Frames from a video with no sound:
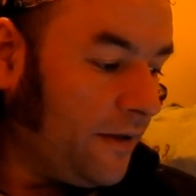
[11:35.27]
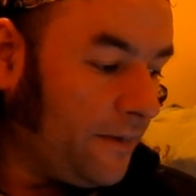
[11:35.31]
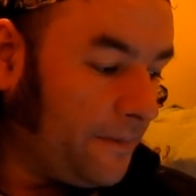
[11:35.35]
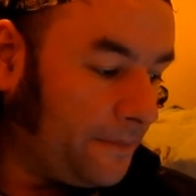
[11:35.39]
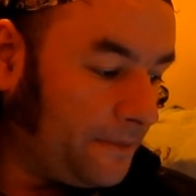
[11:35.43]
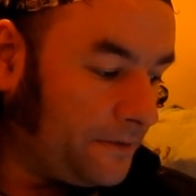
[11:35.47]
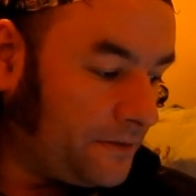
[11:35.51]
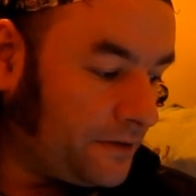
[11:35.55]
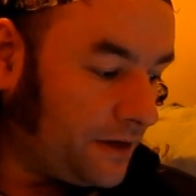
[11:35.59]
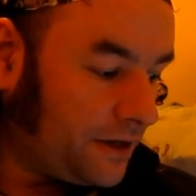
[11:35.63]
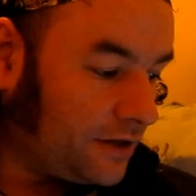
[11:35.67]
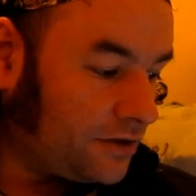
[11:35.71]

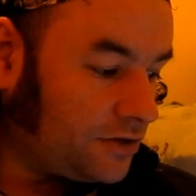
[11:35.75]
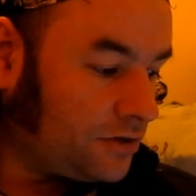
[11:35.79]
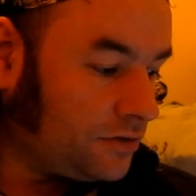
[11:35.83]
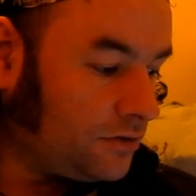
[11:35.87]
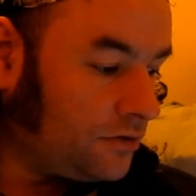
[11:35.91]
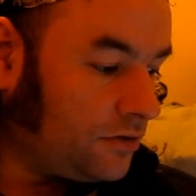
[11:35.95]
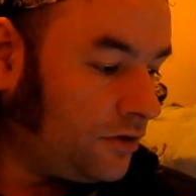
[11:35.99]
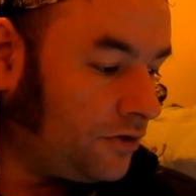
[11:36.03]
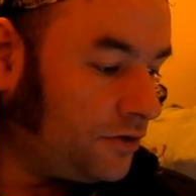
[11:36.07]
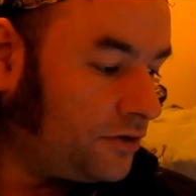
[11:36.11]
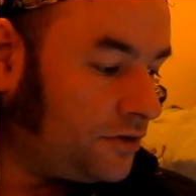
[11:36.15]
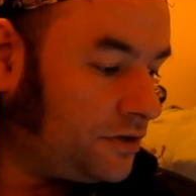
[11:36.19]

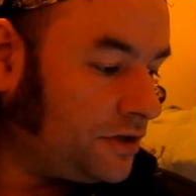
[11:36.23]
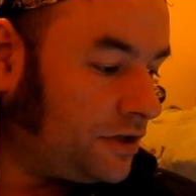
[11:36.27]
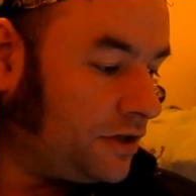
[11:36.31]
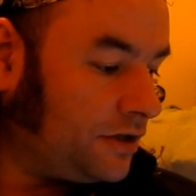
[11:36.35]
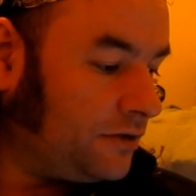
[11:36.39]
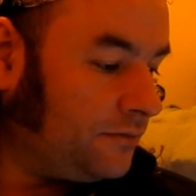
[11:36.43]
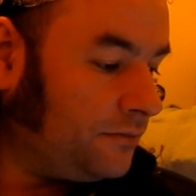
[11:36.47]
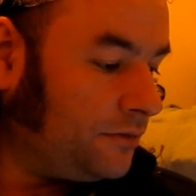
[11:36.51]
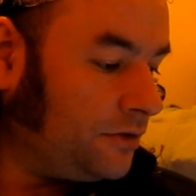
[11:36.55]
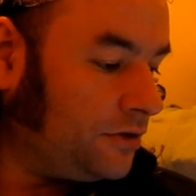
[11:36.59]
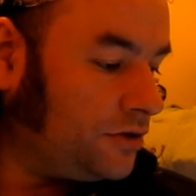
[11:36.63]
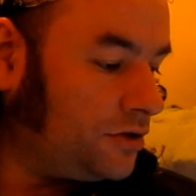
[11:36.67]
Intellectual
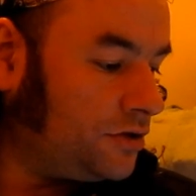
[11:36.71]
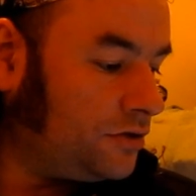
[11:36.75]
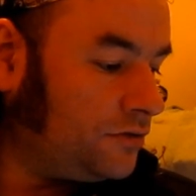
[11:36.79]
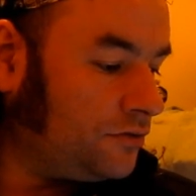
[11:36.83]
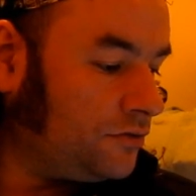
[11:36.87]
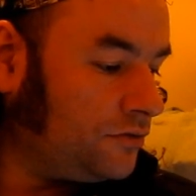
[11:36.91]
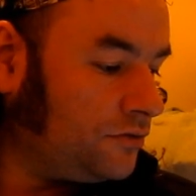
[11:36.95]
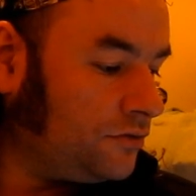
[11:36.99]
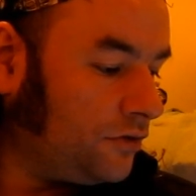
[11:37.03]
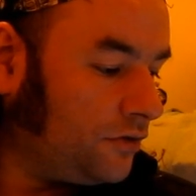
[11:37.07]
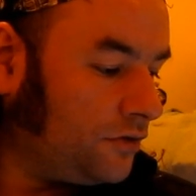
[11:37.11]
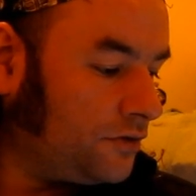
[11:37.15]
honesty means you
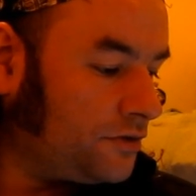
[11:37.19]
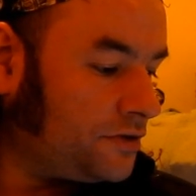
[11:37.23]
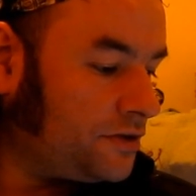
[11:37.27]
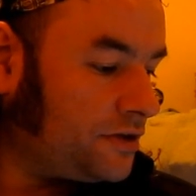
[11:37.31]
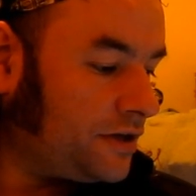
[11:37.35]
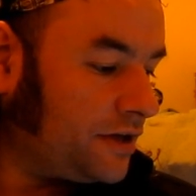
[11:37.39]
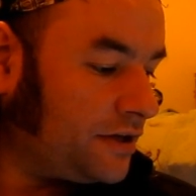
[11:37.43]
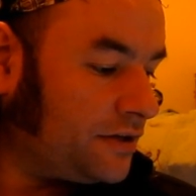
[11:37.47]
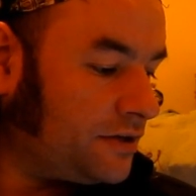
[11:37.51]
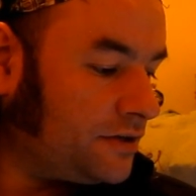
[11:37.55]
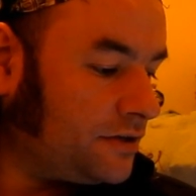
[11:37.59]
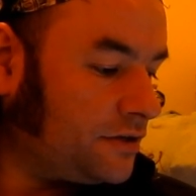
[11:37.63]
do not
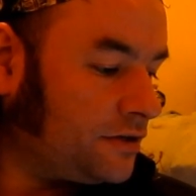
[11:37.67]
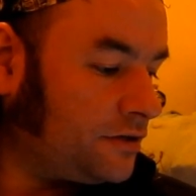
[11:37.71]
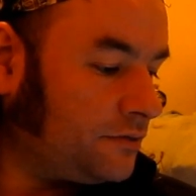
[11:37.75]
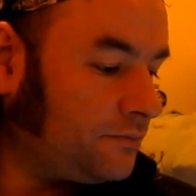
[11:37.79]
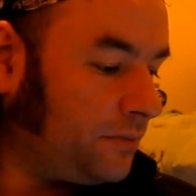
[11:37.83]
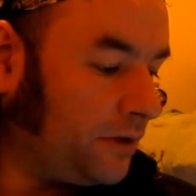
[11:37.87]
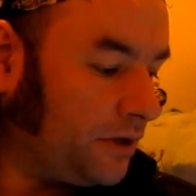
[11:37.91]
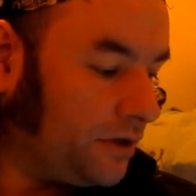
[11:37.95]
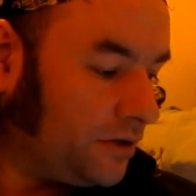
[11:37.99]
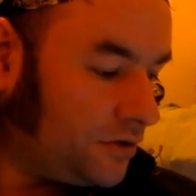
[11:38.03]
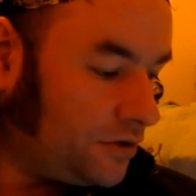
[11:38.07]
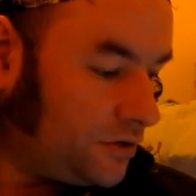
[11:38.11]
censor
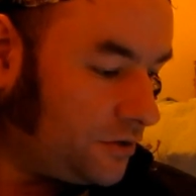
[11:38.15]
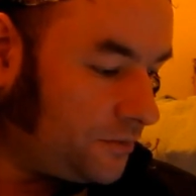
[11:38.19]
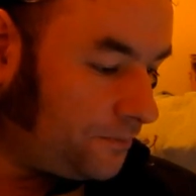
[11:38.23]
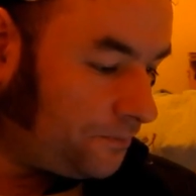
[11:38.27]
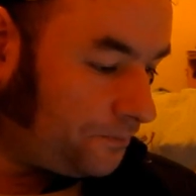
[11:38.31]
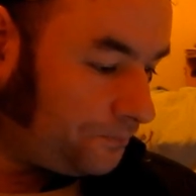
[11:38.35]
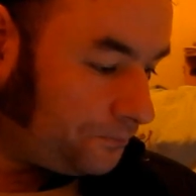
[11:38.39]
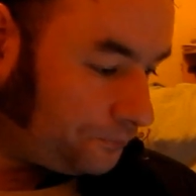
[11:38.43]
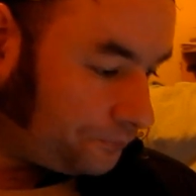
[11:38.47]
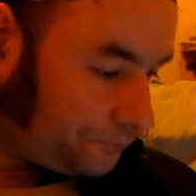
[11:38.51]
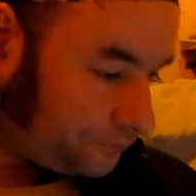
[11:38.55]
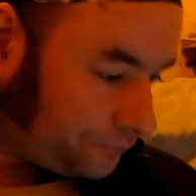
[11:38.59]
speech.
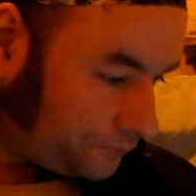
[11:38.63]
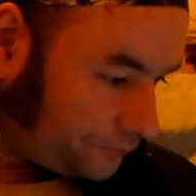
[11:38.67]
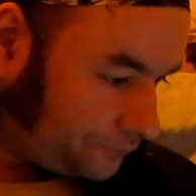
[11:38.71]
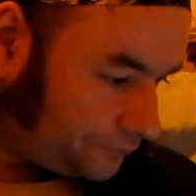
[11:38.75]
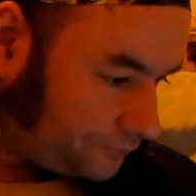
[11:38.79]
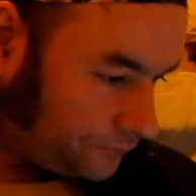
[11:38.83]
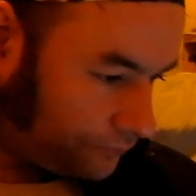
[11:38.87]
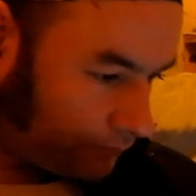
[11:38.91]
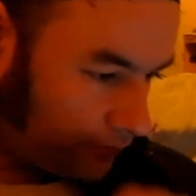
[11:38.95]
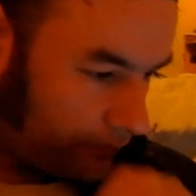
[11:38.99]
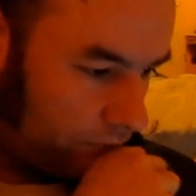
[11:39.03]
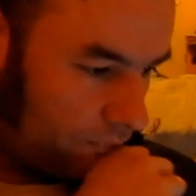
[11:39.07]

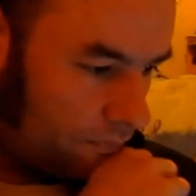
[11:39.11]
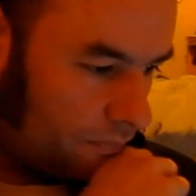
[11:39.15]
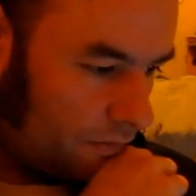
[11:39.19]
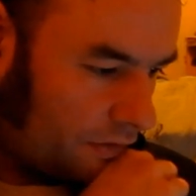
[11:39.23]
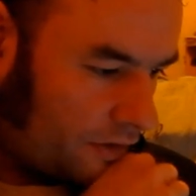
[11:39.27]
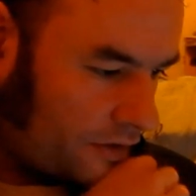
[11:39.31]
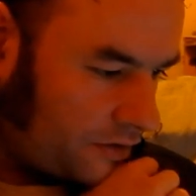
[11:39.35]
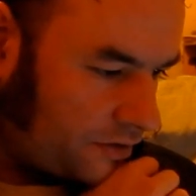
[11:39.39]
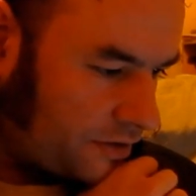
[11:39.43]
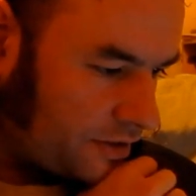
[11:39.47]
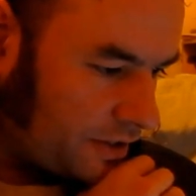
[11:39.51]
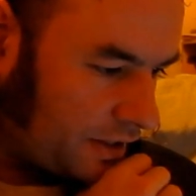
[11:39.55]

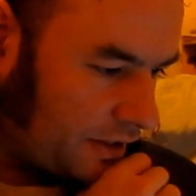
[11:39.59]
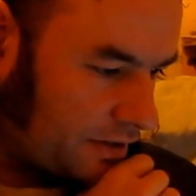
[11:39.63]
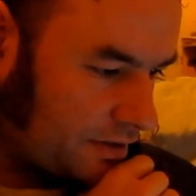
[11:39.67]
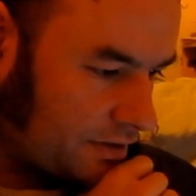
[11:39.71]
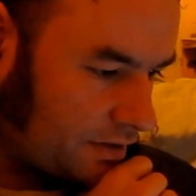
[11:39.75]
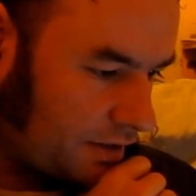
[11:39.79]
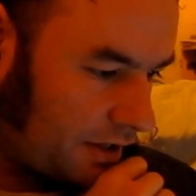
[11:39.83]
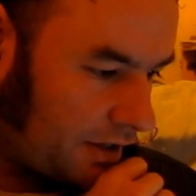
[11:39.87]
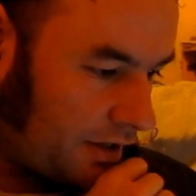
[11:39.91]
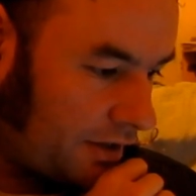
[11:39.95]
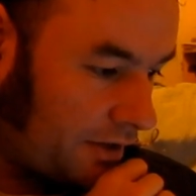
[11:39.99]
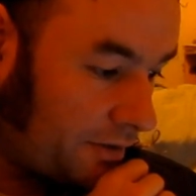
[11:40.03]
Sans,
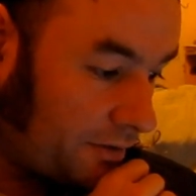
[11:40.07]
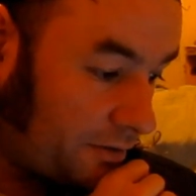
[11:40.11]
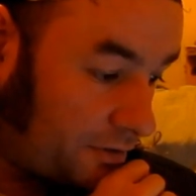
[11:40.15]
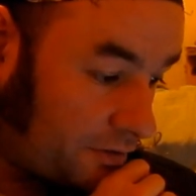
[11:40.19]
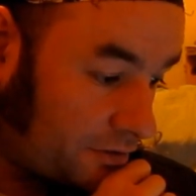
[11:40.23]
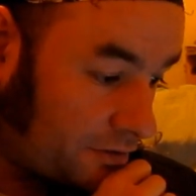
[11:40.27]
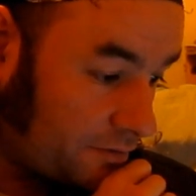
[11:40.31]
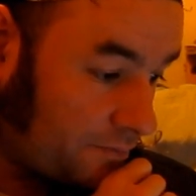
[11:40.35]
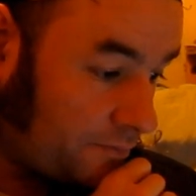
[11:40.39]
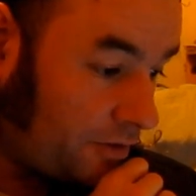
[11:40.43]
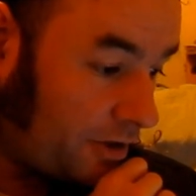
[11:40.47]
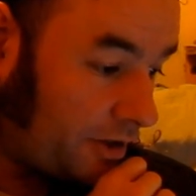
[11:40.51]
and it
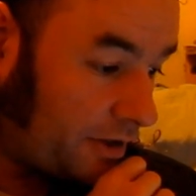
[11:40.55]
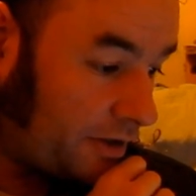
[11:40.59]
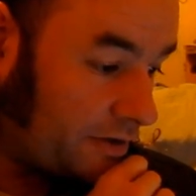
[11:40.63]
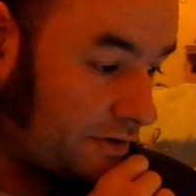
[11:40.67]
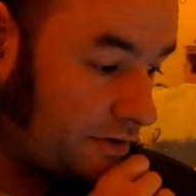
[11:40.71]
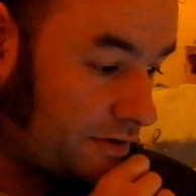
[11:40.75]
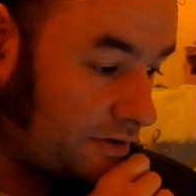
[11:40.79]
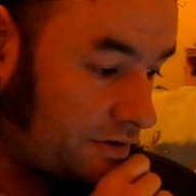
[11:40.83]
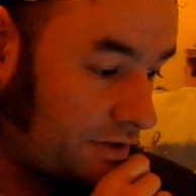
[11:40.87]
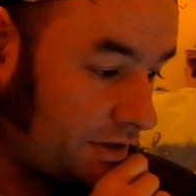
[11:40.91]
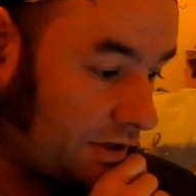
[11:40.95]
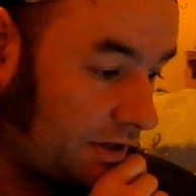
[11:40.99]
says in
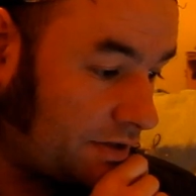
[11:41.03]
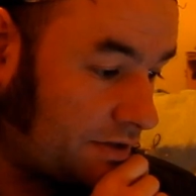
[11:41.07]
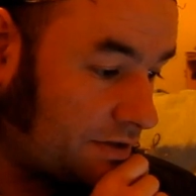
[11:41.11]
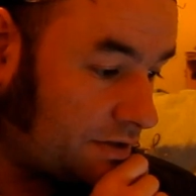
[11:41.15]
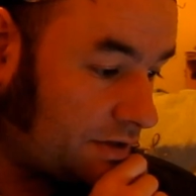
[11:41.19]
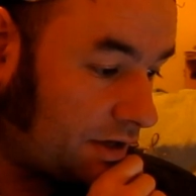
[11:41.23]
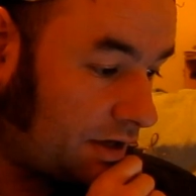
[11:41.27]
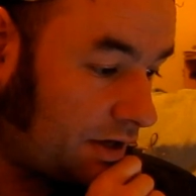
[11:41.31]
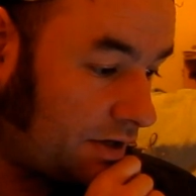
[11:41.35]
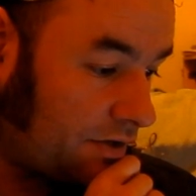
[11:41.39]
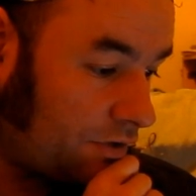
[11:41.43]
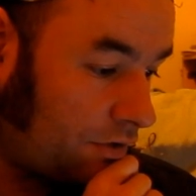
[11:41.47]
brackets, sans
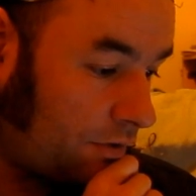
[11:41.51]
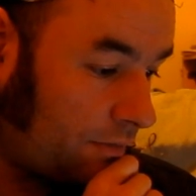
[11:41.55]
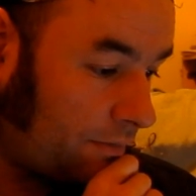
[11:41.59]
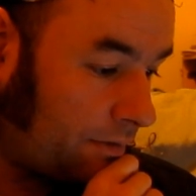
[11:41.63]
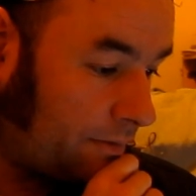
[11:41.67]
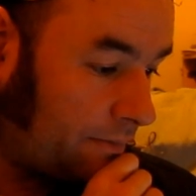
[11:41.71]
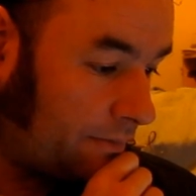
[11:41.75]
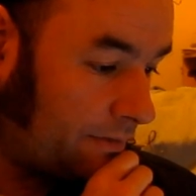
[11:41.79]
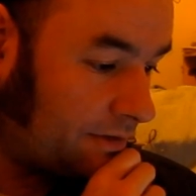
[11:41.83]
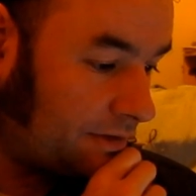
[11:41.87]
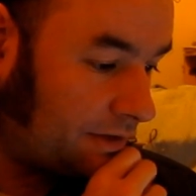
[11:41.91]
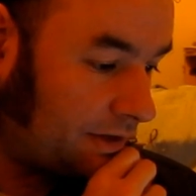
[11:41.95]
ad
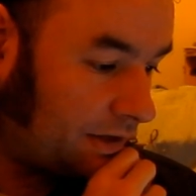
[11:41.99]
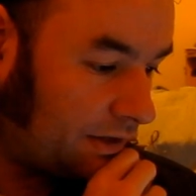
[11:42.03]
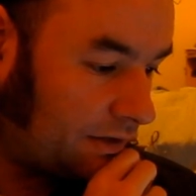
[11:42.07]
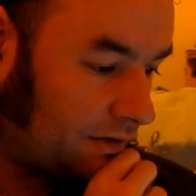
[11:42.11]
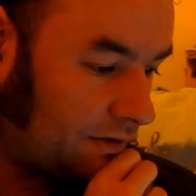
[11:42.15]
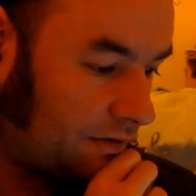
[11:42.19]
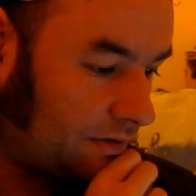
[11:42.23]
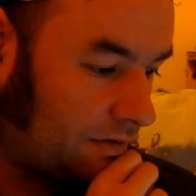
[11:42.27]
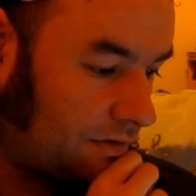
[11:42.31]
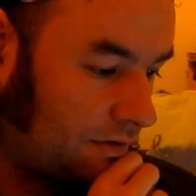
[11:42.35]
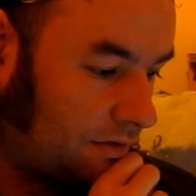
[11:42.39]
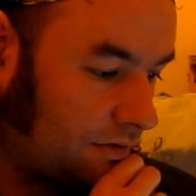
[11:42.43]
hominem
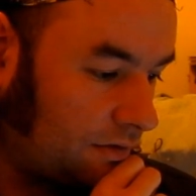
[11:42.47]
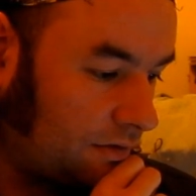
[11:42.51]
attacks.